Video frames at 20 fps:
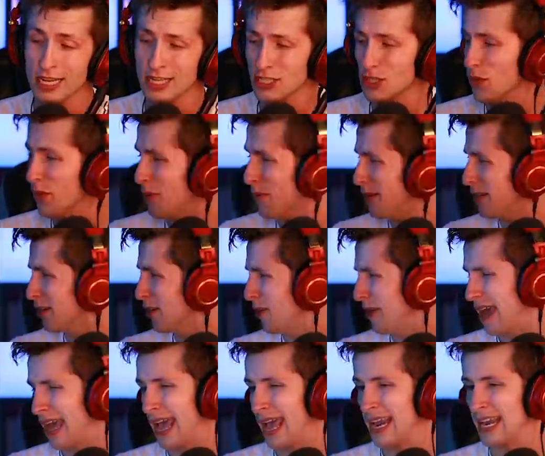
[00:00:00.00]
So we want to go
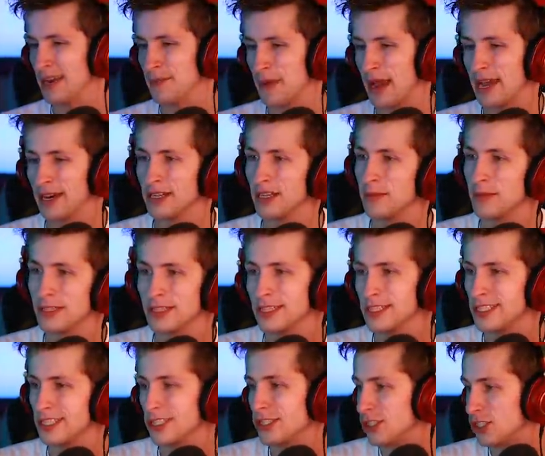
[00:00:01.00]
ahead and battle them and
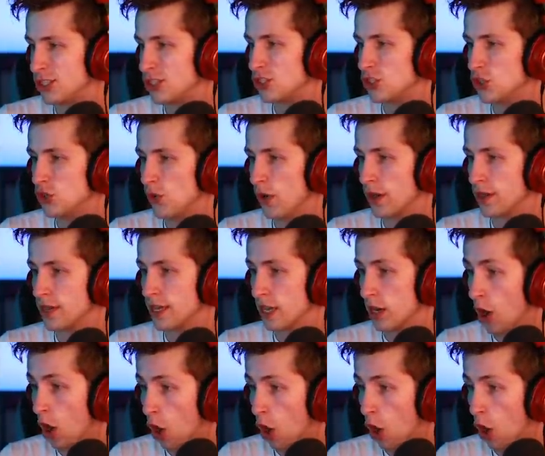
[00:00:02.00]
just, just do our thing.